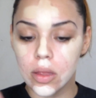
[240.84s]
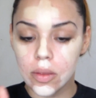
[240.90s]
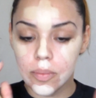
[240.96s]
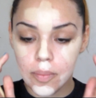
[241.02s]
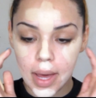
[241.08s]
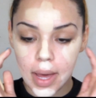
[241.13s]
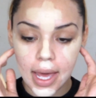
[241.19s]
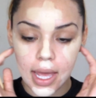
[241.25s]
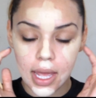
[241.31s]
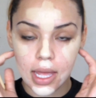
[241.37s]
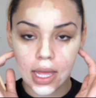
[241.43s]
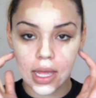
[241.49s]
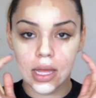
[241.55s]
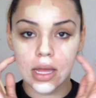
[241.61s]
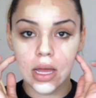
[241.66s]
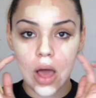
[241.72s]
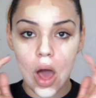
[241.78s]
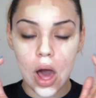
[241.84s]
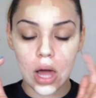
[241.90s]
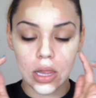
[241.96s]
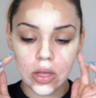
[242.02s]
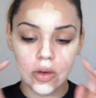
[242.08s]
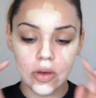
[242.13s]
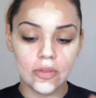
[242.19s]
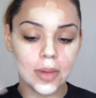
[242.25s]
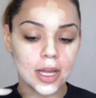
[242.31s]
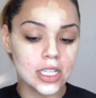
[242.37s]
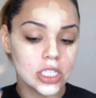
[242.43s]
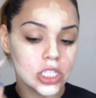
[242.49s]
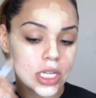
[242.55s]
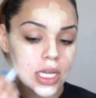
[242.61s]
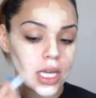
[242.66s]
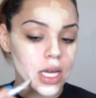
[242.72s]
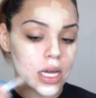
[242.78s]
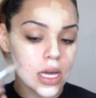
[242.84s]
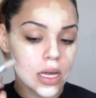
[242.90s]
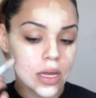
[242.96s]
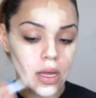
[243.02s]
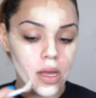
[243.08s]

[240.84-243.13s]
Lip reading: my hollow of my cheek.